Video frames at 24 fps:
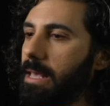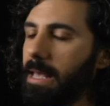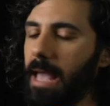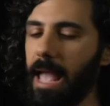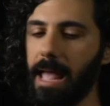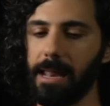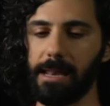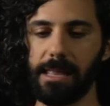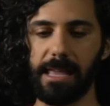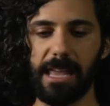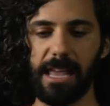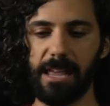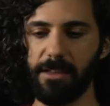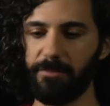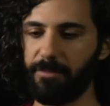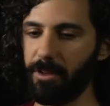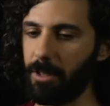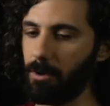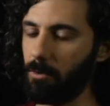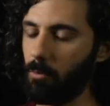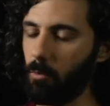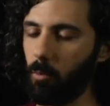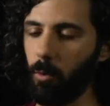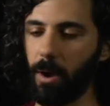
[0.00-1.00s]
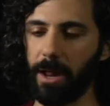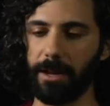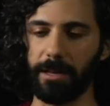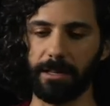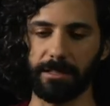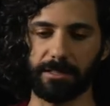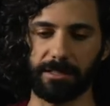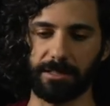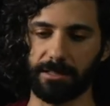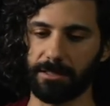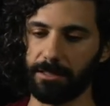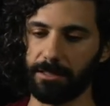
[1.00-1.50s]
And even when
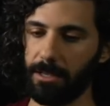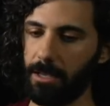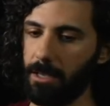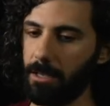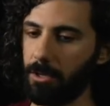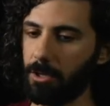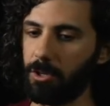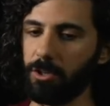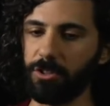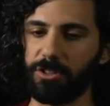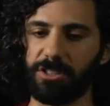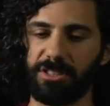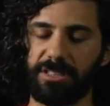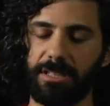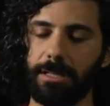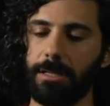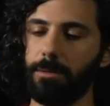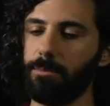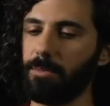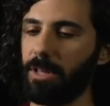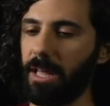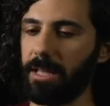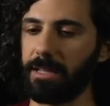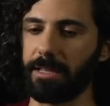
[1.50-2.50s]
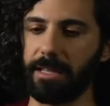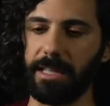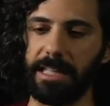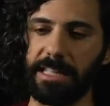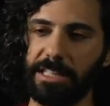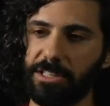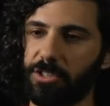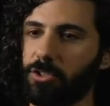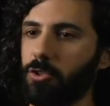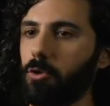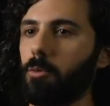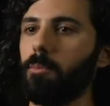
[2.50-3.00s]
it's could seem like
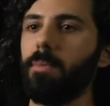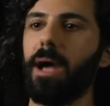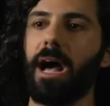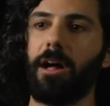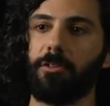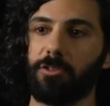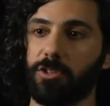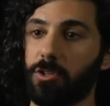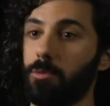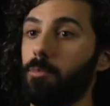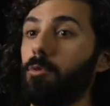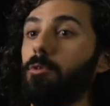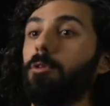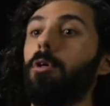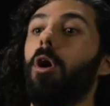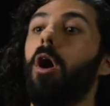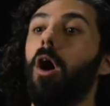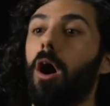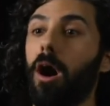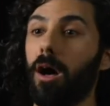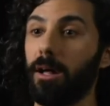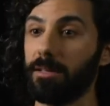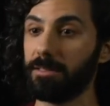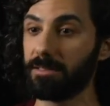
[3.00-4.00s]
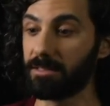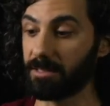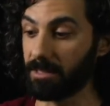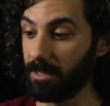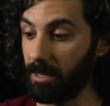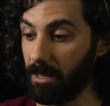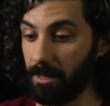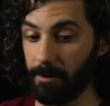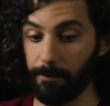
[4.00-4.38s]
insurmountable odds,